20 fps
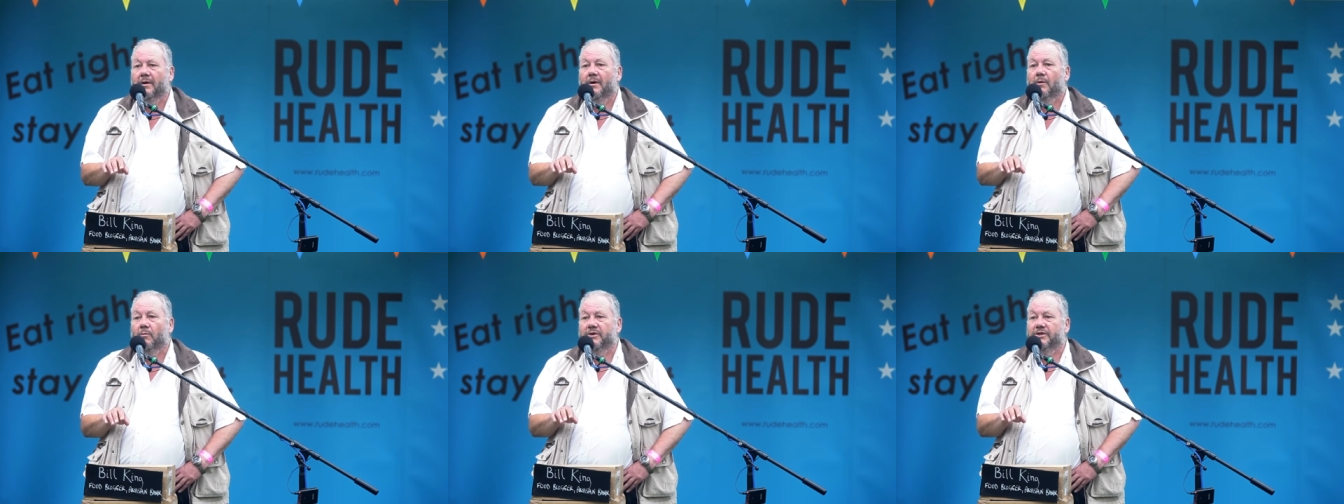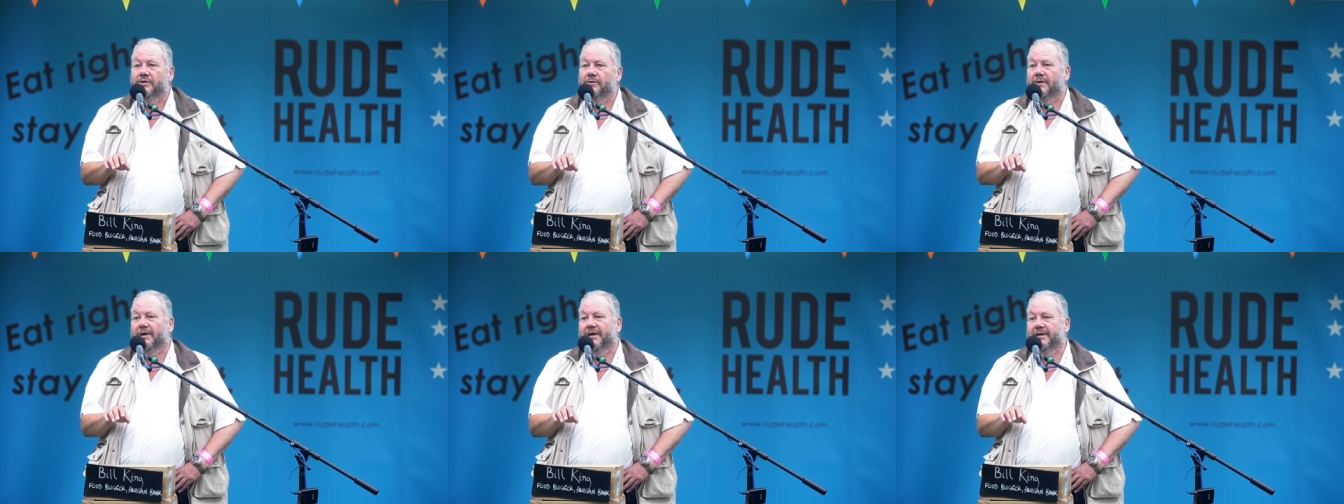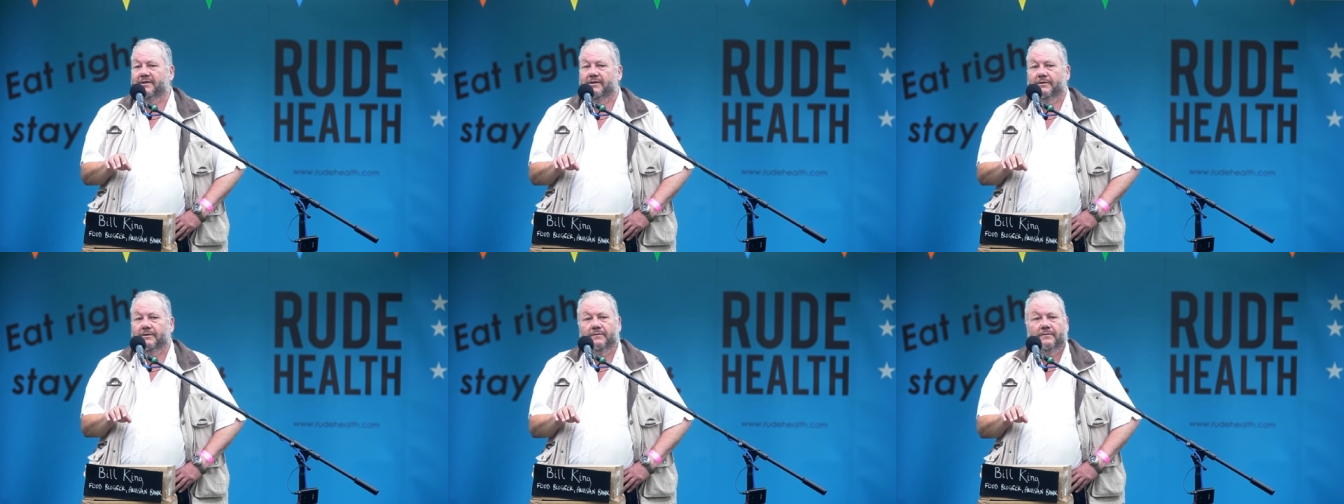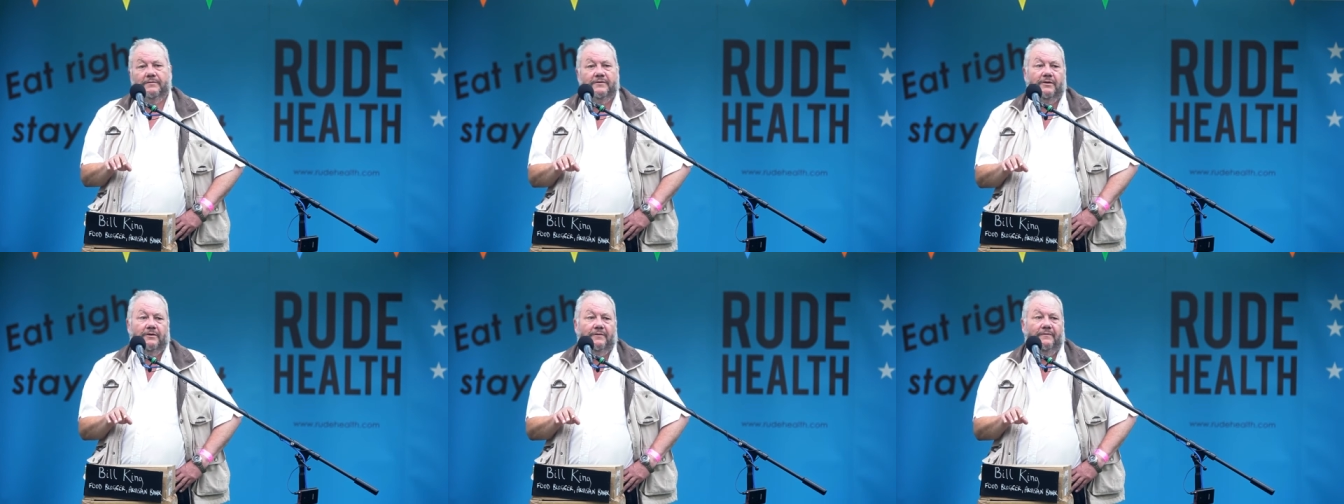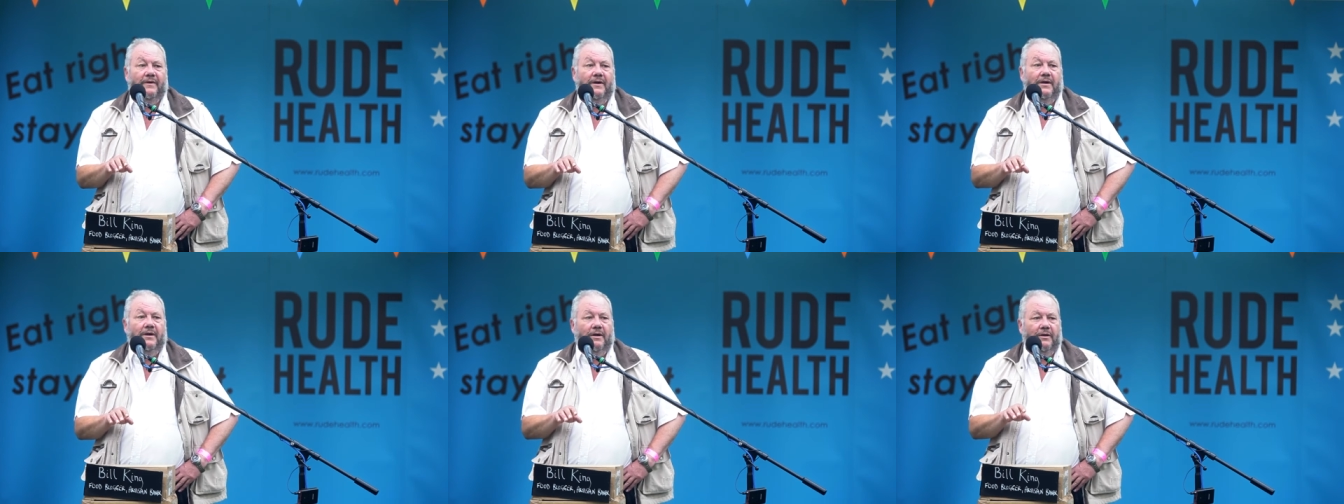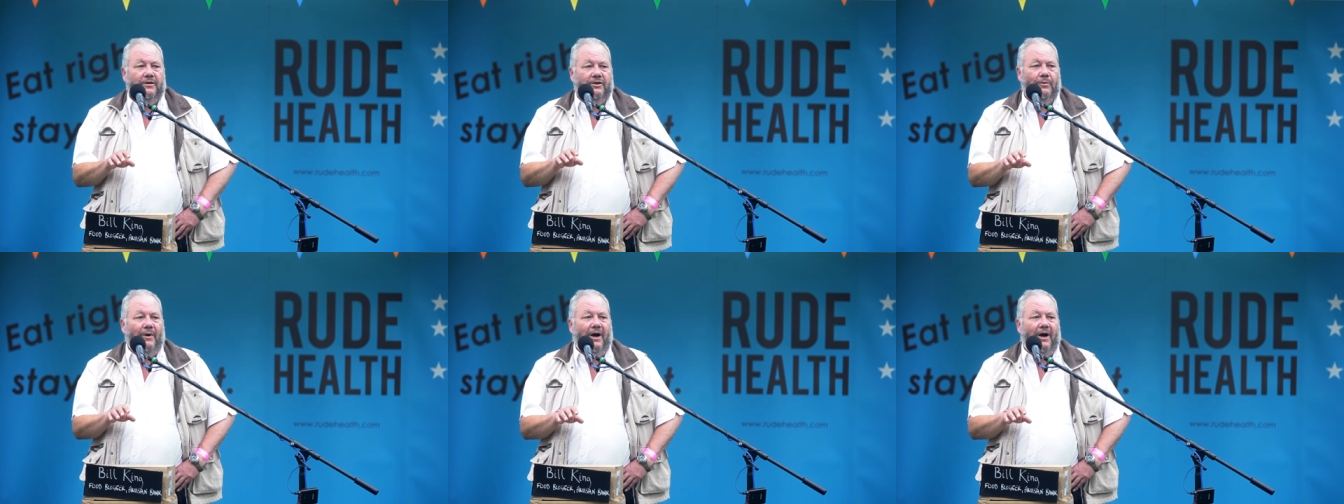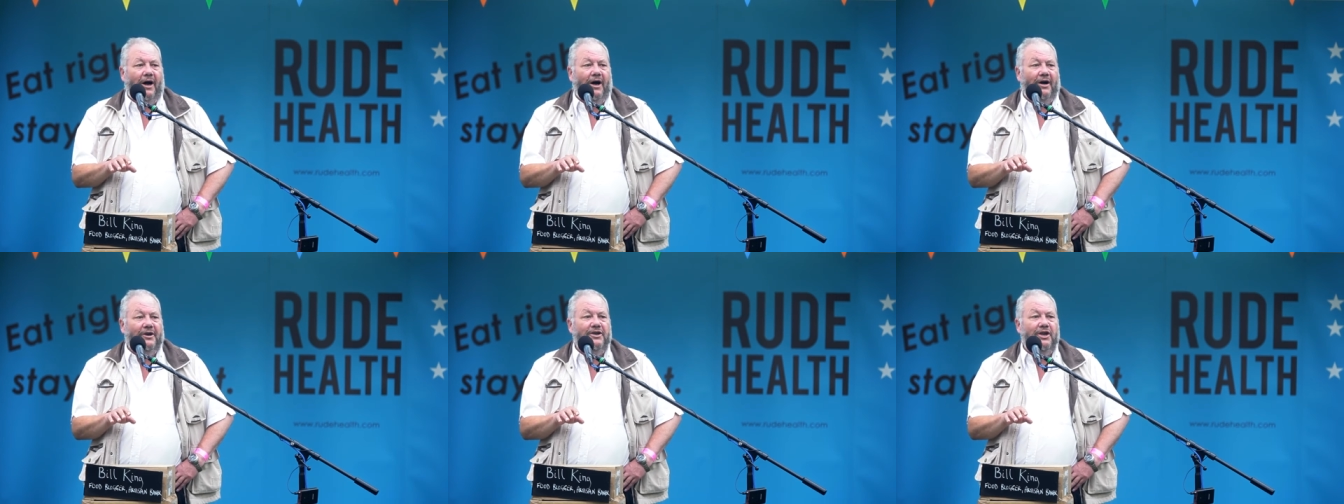Would you like to sort of do
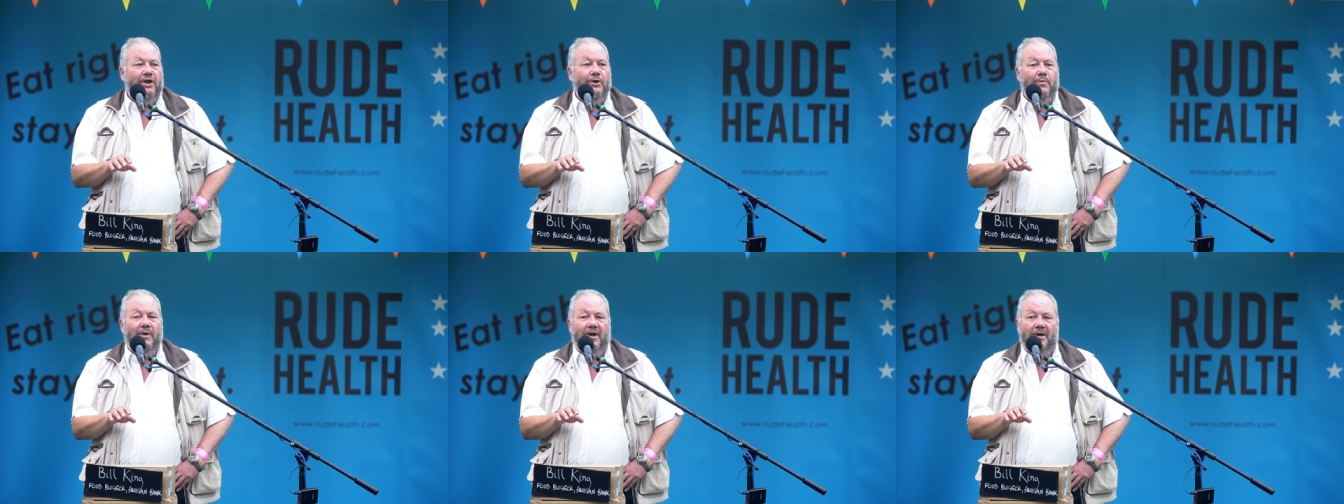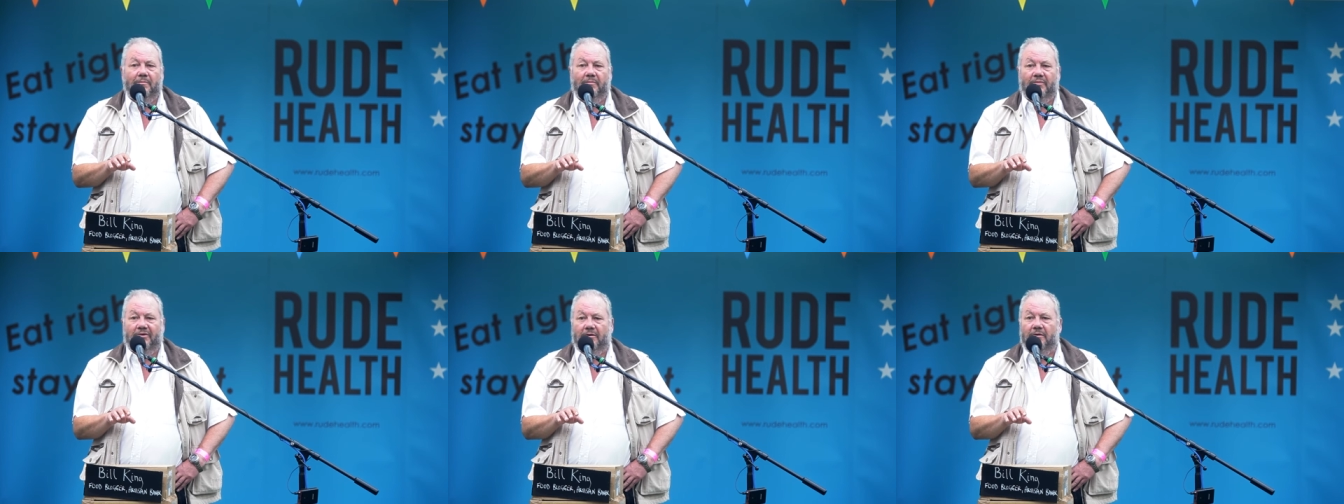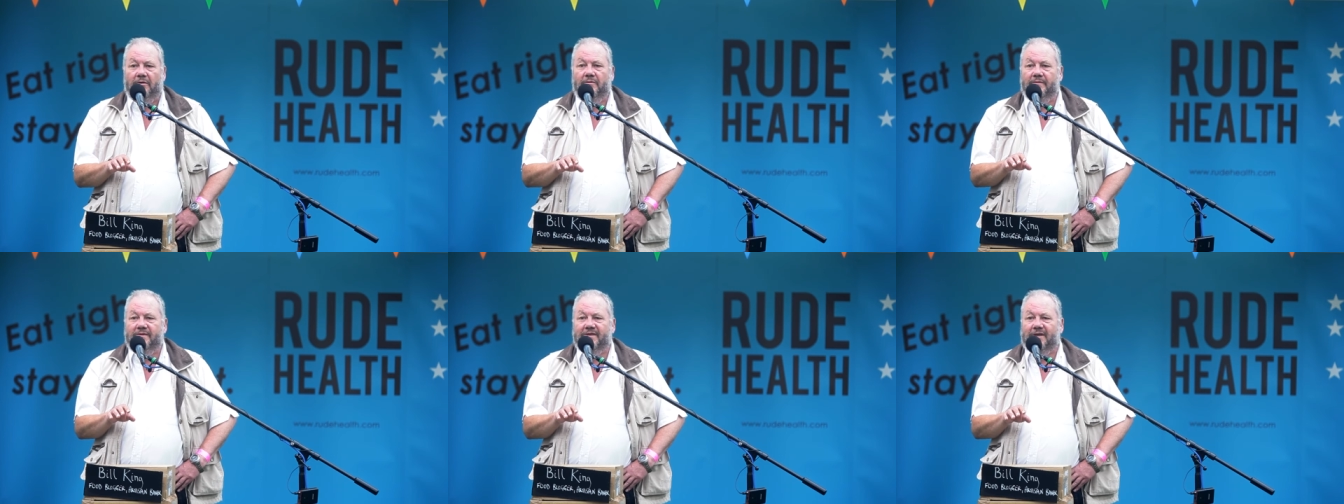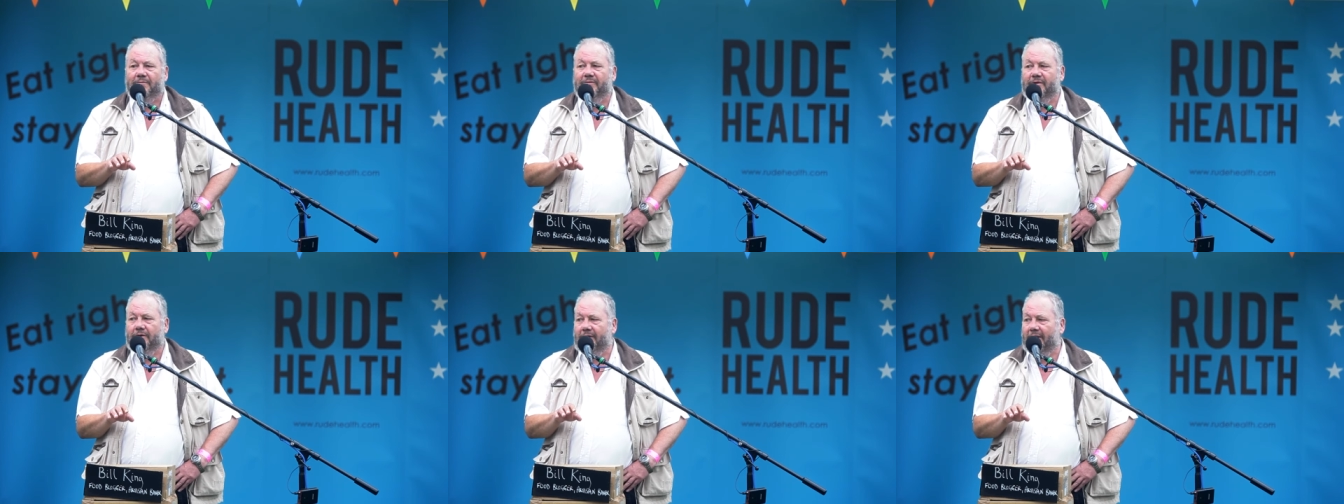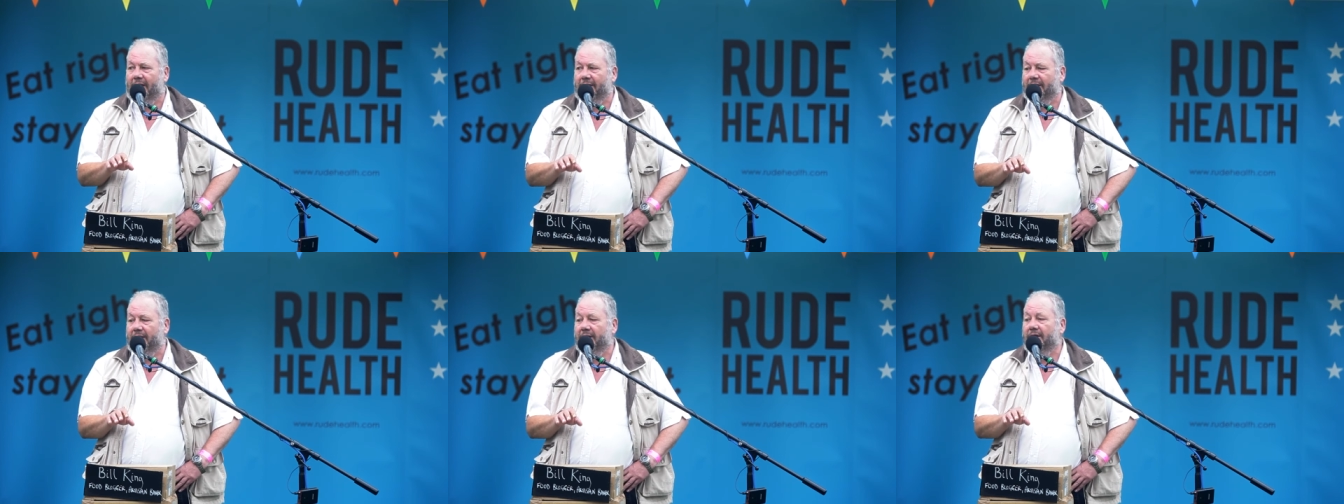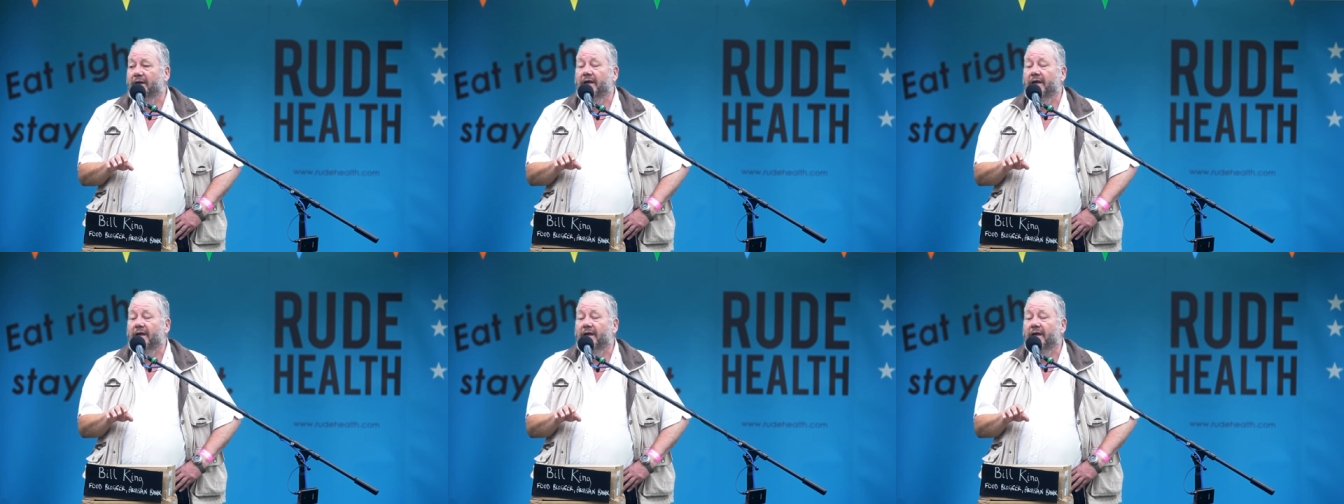our new improved something or other?